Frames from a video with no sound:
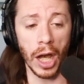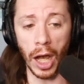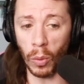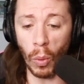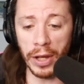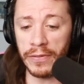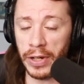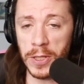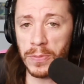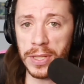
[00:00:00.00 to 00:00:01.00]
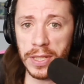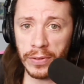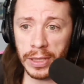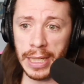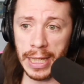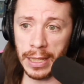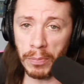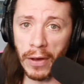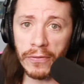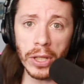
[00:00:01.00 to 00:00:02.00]
One very specifically in
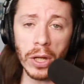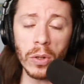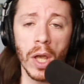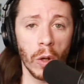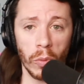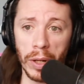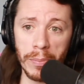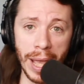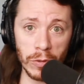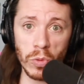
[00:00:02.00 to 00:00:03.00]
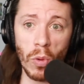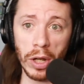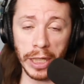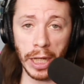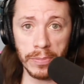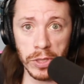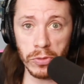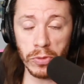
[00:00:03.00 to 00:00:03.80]
Buffalo, where a man was walking up to